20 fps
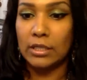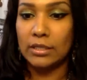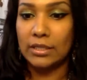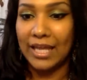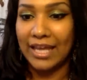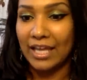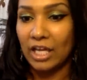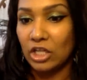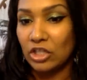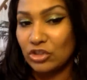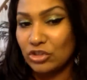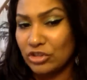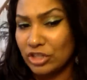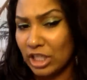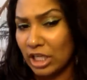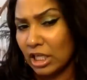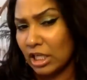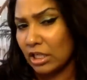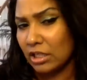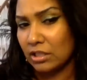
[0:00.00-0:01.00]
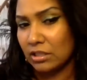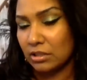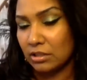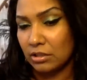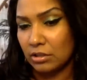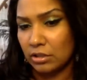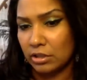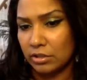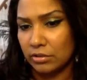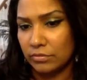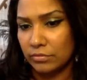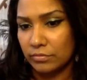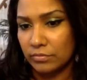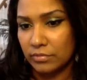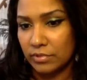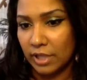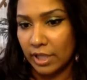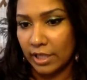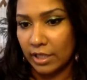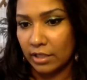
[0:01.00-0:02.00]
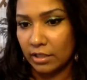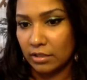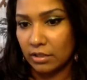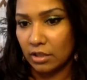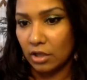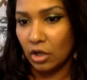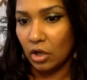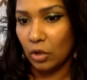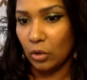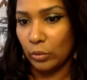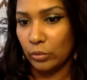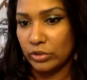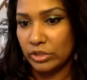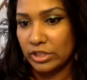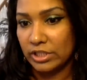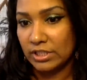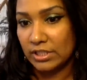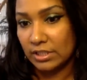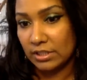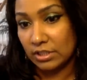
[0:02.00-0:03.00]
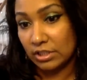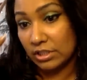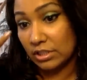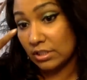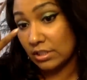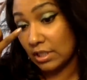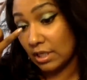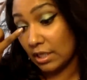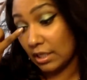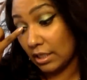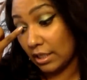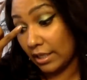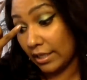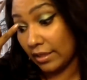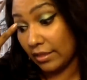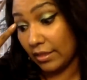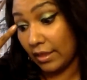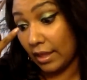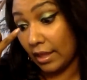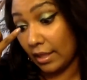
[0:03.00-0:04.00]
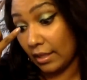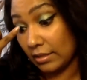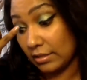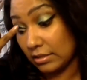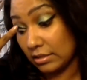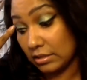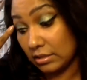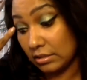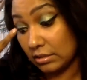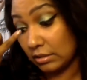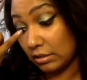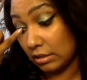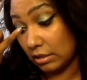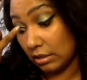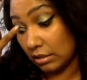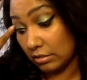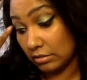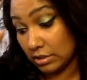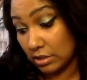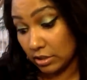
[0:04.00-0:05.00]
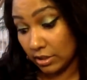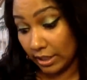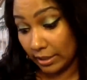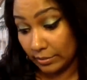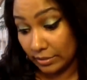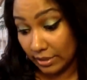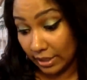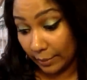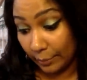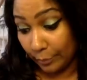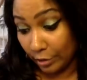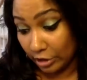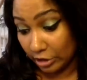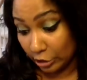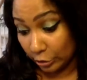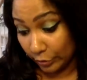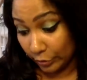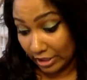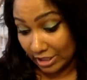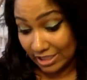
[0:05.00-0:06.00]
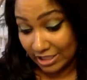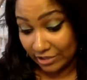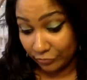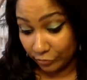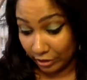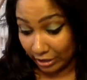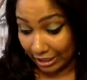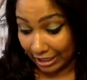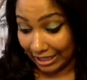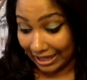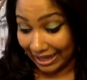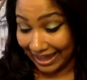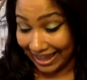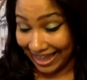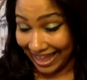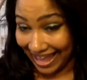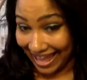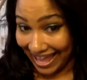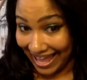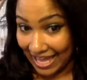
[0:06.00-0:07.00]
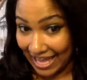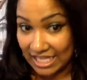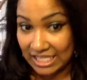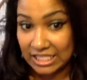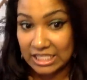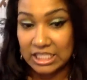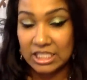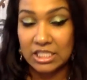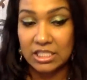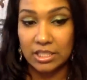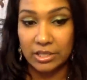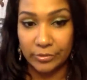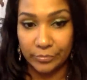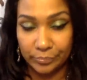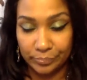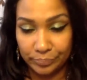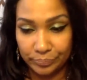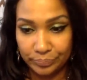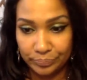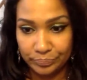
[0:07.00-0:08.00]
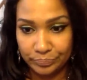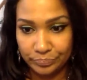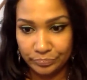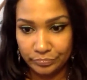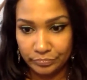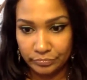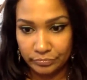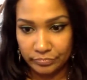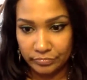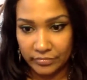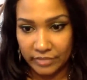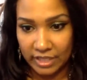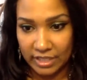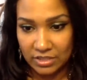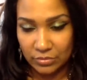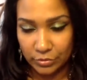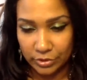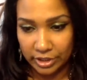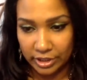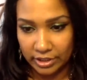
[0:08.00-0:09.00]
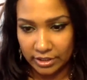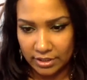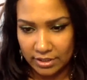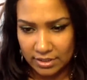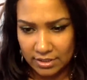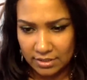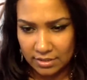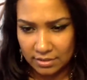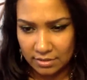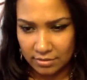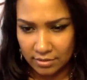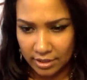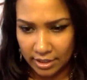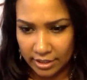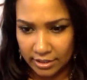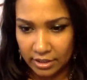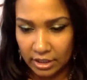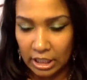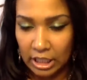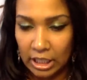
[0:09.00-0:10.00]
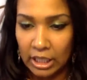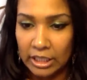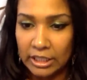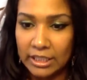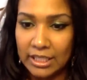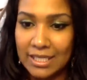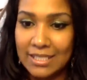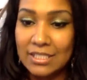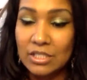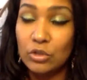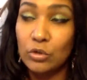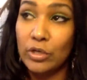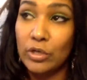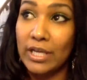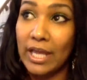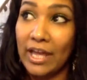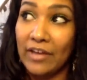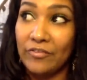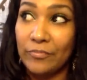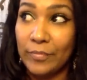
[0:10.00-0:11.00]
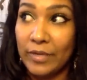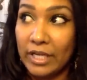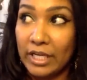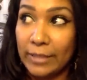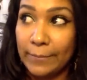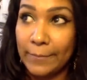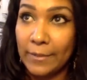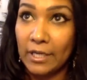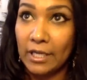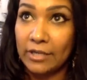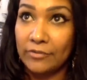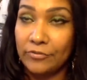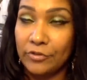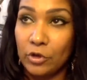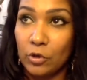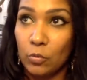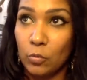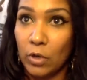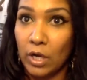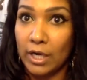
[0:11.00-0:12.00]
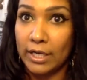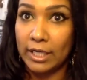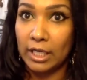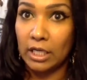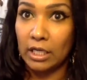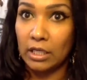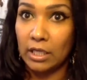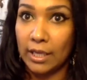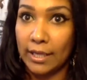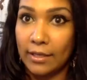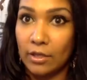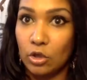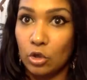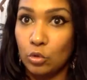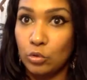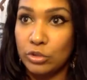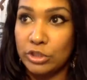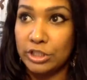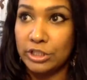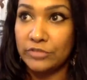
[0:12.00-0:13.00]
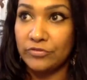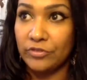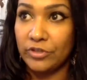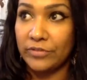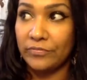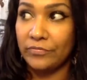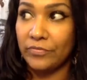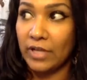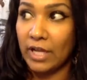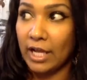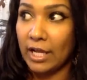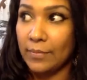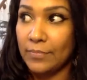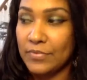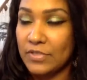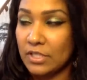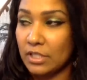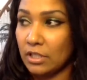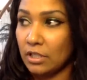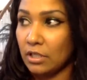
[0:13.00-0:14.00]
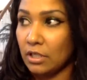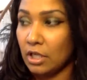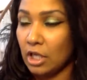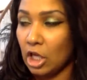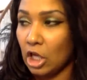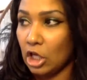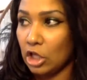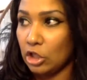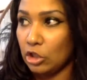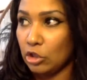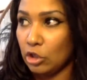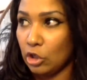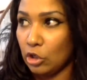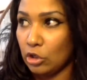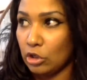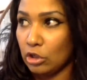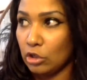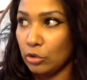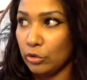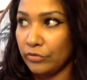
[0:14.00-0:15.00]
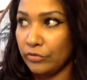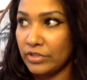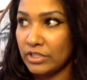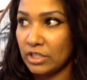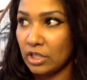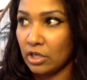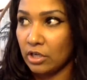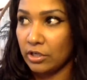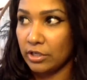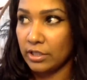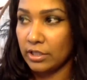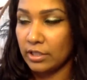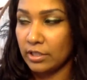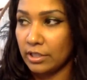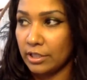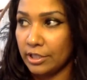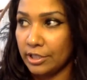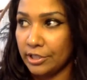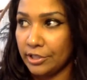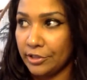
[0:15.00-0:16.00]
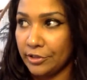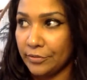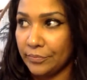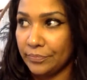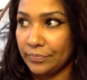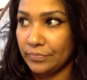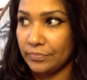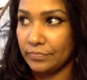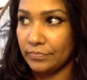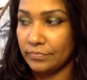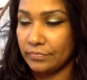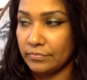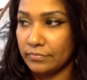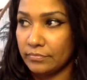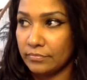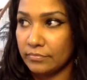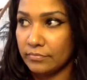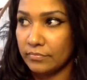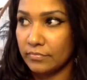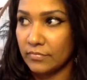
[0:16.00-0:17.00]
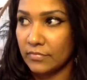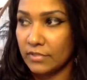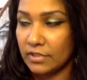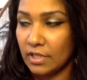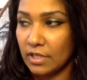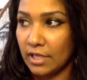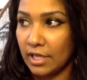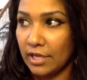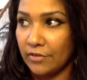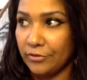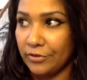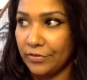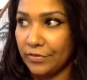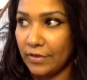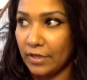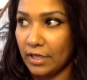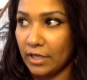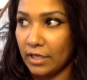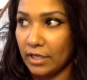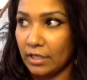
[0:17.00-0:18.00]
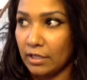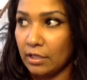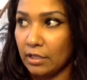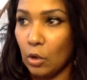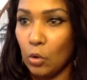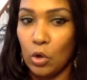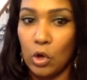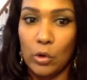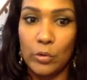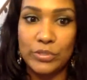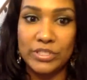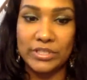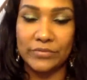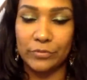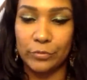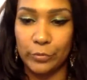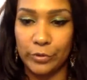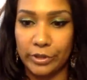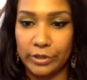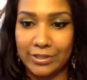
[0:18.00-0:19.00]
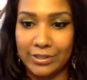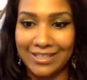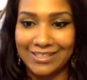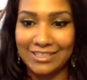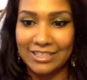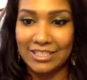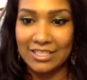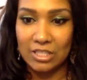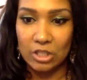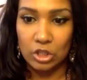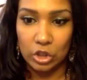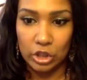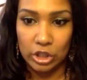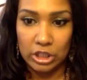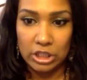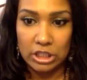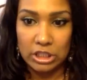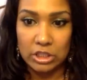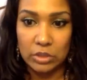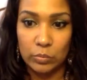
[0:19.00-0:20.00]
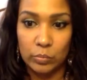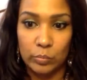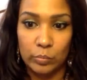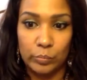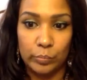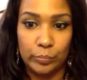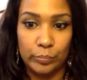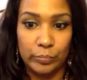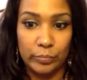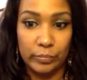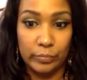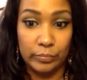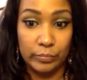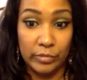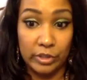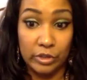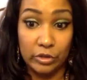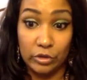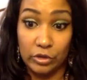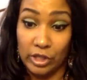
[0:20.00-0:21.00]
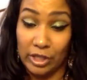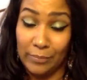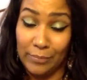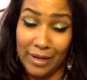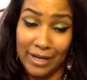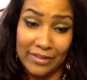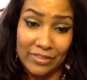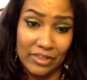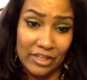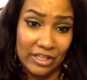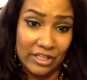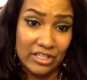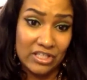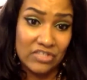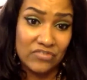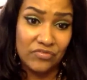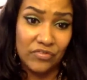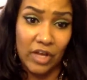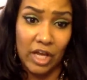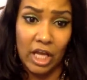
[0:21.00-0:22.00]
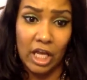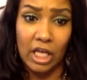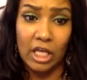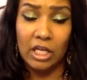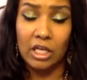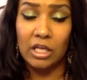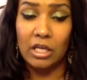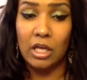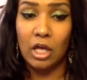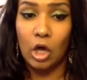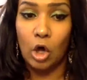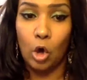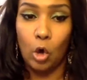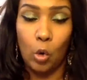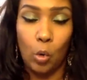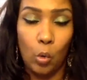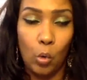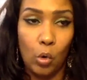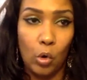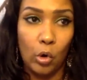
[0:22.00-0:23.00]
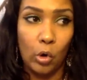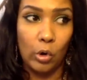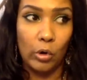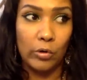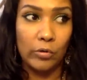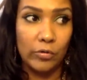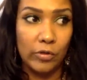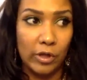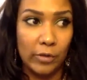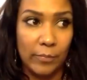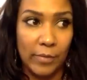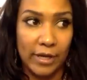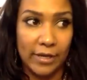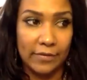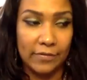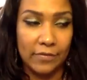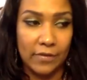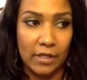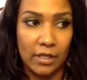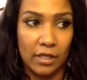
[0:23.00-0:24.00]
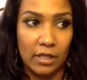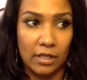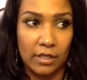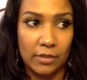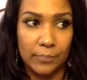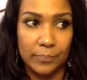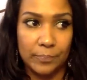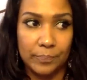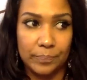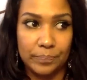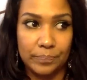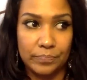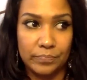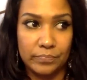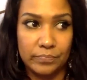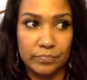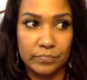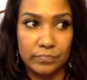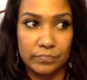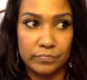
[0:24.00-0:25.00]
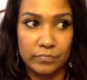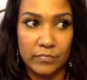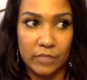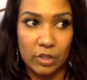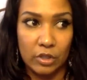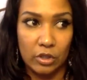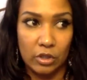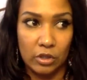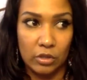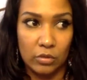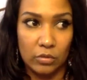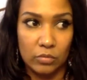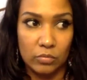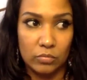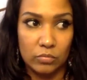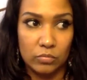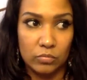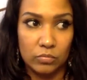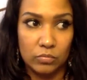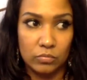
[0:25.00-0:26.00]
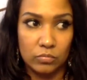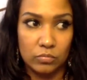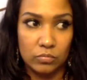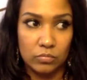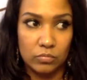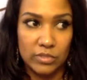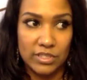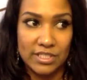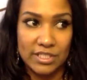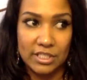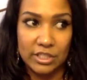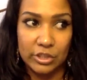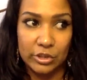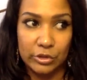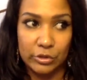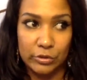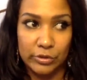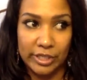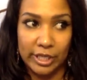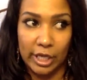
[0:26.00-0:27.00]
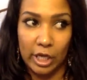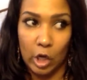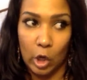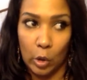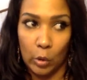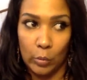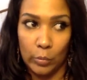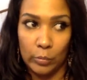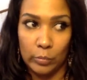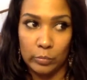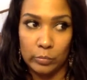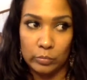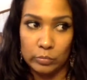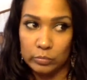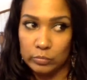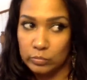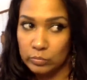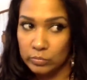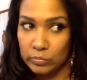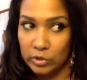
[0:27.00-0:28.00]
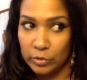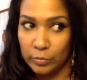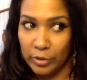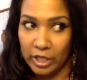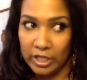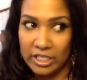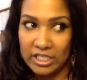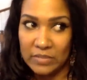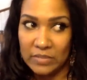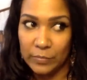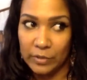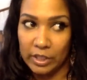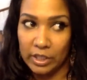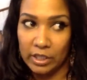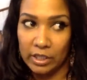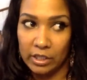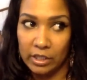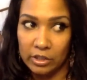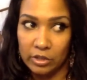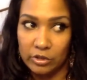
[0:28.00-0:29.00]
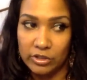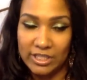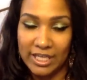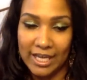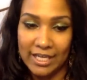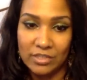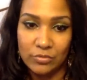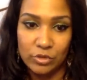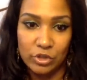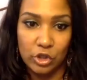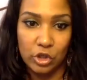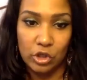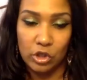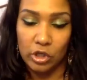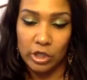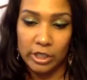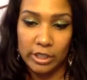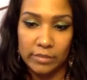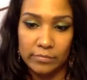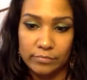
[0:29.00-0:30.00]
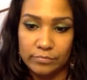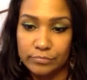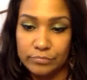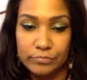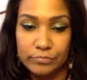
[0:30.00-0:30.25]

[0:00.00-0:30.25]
they understand you know like oh she's she's not like that you know so they they put you in a different class that's what it is okay yes you can have money but if you're rocking like gucci flip-flops and you know louis vuitton um, everything and logos everywhere, it just looks either they might think it's fake or they might think, you know, you're still ghetto. You probably spent your tax return on it.